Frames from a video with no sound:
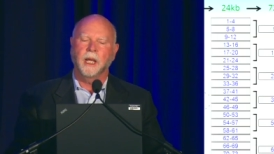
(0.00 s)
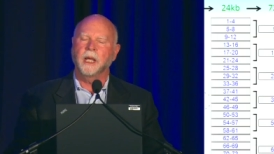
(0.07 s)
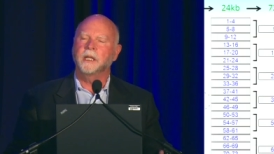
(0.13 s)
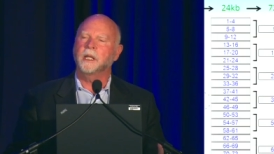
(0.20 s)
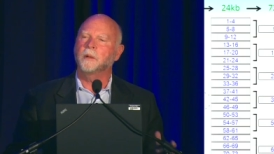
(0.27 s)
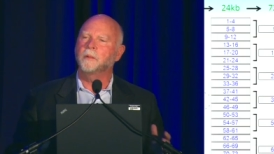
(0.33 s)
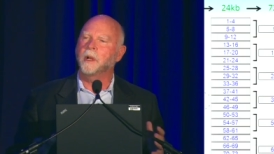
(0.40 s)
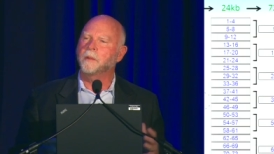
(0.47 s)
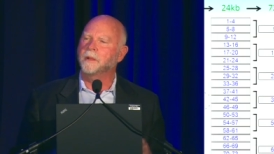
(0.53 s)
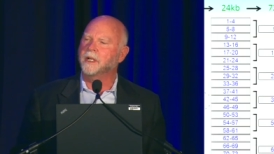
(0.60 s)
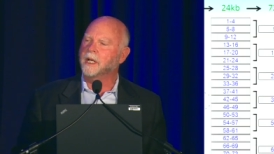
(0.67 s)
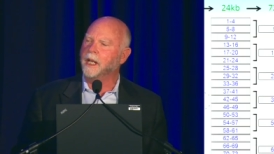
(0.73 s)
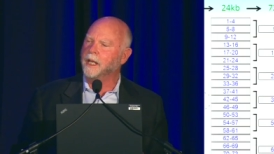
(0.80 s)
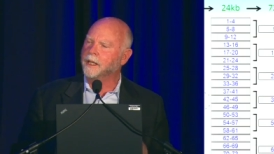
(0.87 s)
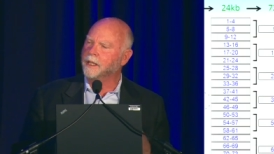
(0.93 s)
And then we would
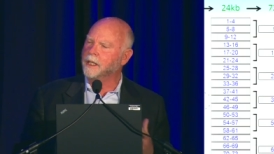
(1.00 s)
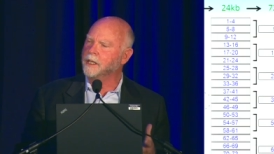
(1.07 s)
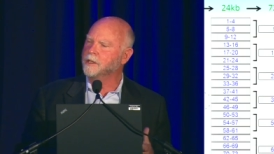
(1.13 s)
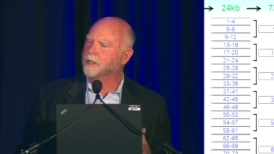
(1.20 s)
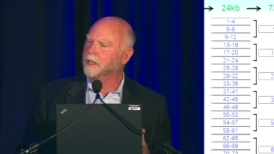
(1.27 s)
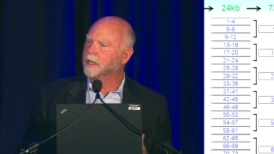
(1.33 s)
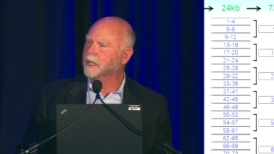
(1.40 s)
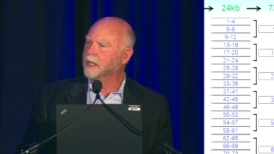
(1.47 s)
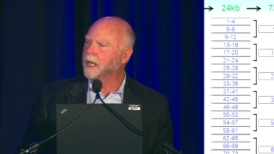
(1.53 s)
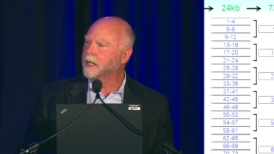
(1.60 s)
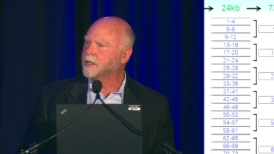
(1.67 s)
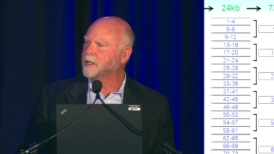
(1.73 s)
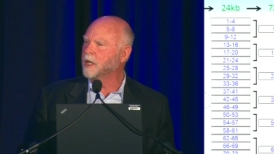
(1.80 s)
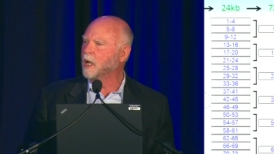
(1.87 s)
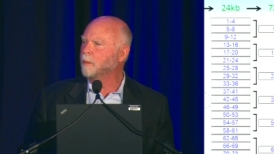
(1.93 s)
take these in the
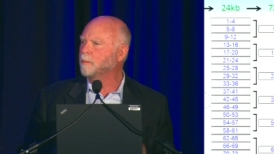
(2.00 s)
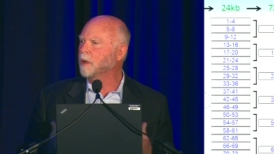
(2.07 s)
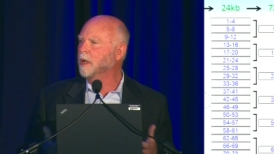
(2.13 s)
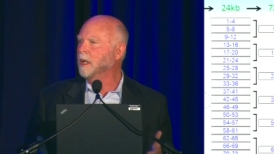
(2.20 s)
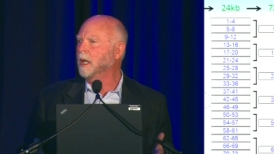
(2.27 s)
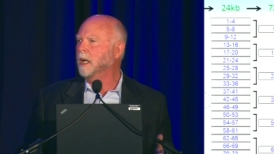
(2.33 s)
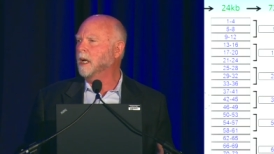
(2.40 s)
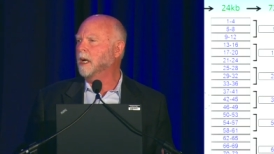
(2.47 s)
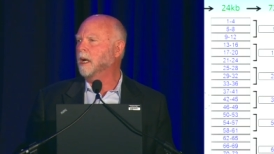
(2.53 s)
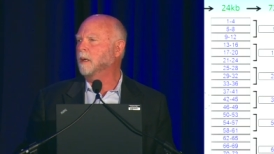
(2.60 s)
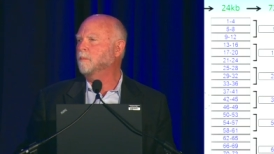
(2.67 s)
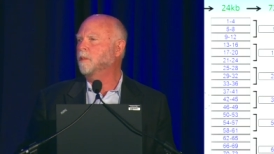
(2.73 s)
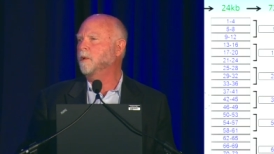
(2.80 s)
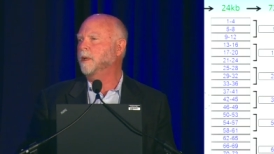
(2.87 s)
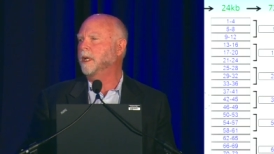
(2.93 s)
next step, uh,
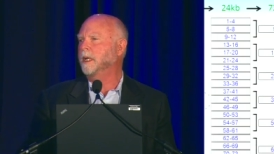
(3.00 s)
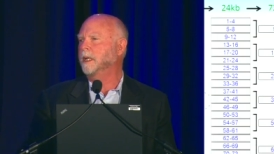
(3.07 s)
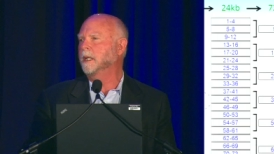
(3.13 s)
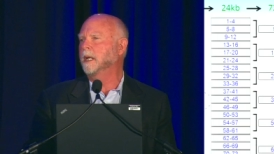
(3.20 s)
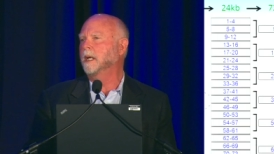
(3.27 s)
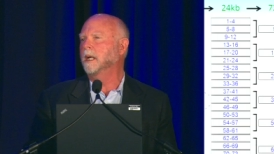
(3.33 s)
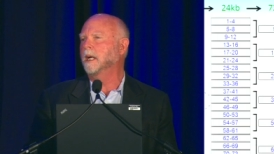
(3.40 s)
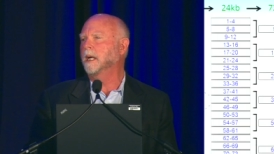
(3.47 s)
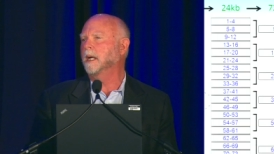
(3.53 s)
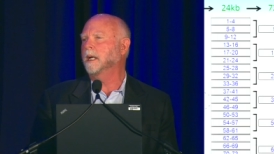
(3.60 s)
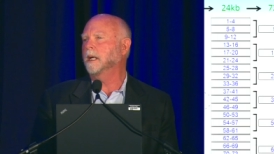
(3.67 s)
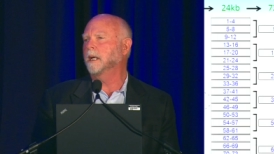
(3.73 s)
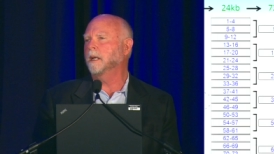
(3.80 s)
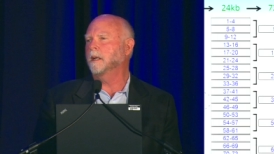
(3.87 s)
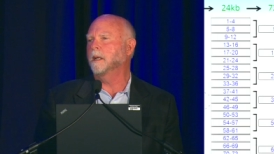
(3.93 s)
putting uh,
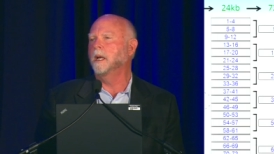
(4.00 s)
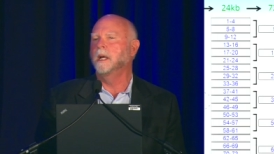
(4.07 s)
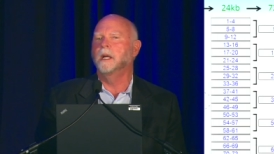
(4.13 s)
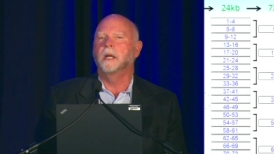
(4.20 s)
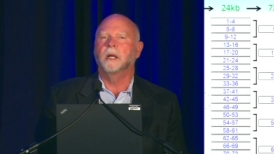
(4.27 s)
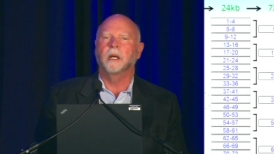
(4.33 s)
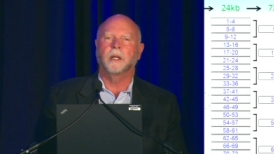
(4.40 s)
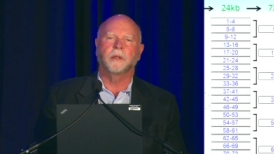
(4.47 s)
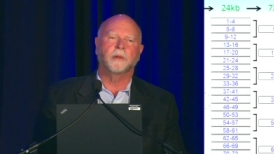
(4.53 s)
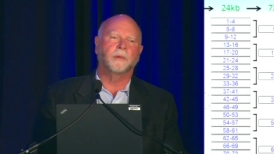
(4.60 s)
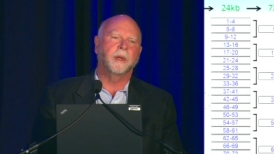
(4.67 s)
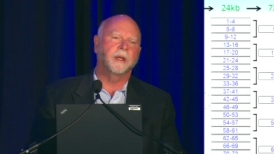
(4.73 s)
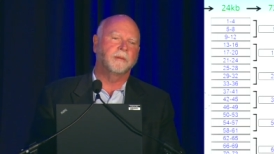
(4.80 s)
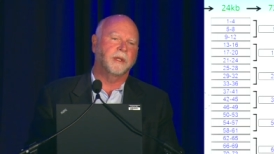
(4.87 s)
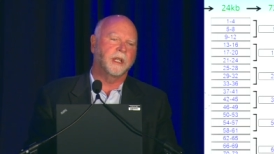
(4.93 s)
uh,
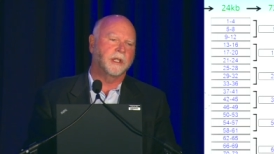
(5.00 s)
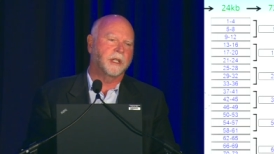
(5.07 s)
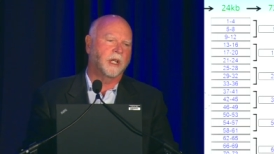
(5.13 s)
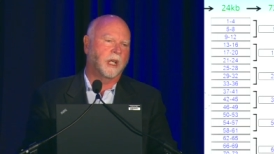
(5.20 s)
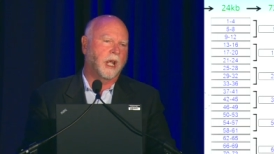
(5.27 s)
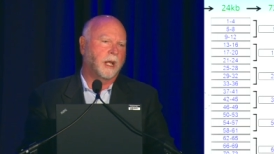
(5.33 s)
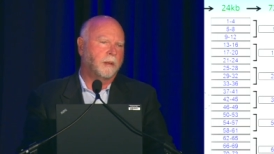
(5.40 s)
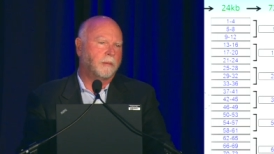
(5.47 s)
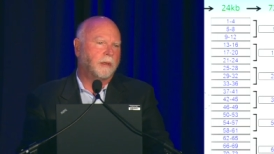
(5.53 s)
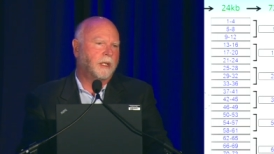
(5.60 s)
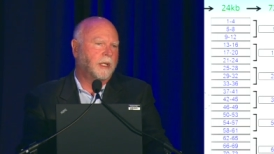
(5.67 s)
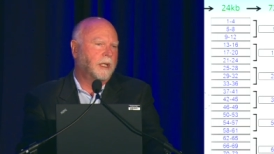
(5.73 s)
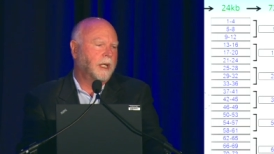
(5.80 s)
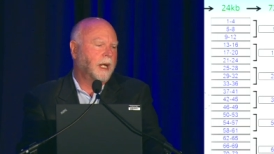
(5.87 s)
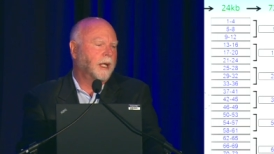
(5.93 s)
three of these to get
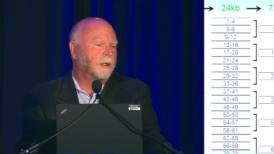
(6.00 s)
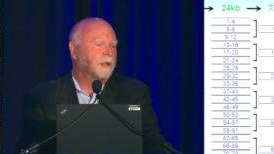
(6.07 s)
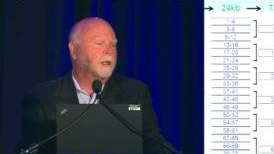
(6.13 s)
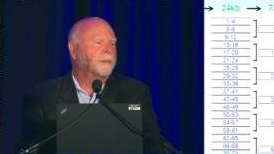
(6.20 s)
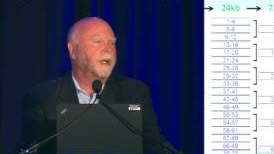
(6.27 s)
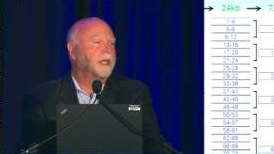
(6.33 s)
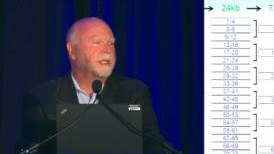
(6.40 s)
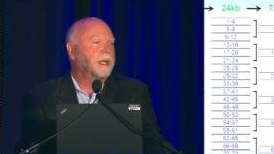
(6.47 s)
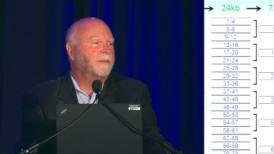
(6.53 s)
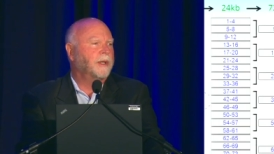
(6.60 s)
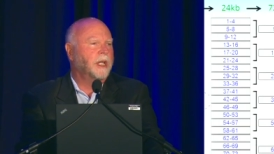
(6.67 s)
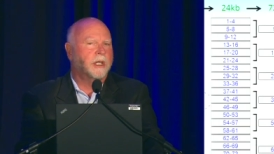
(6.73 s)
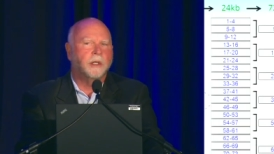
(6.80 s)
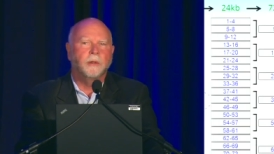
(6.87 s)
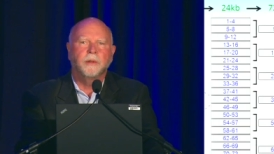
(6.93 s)
together to make
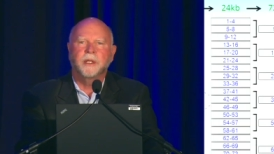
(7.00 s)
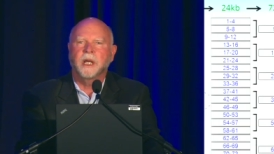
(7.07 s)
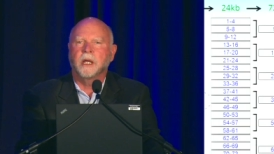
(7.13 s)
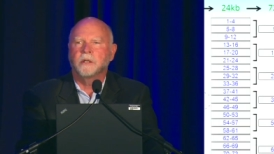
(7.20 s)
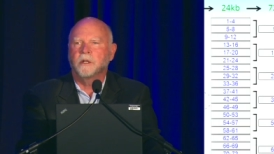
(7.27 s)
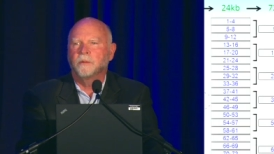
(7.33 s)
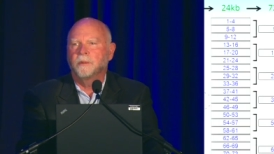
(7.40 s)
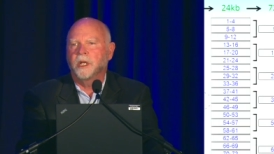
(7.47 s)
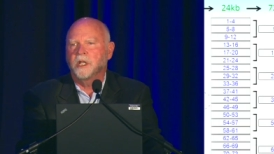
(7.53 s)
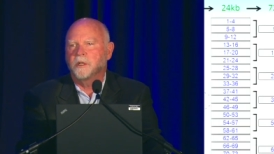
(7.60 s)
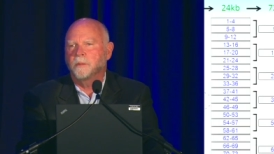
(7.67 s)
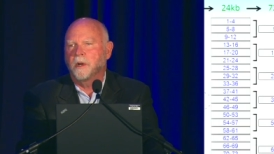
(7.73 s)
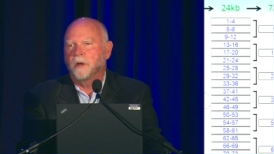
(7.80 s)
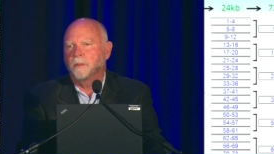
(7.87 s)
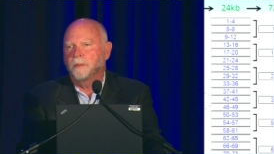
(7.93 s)
seventy-two thousand base
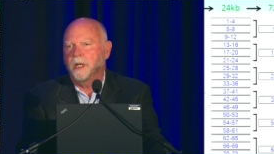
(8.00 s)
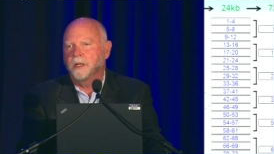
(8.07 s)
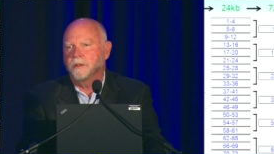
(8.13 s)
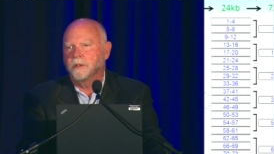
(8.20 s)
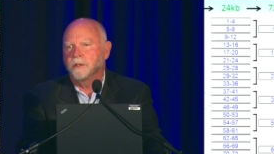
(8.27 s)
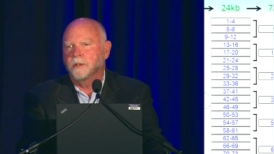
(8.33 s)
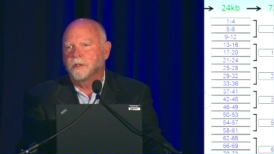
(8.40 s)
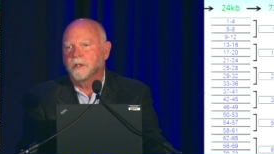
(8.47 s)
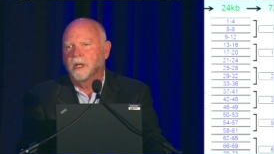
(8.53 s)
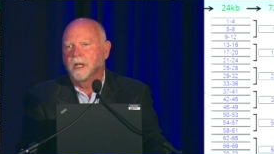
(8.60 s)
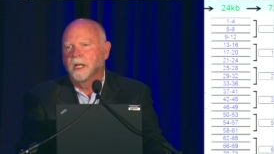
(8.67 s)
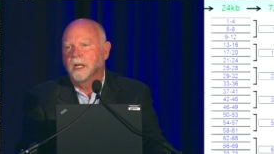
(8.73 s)
pair pieces.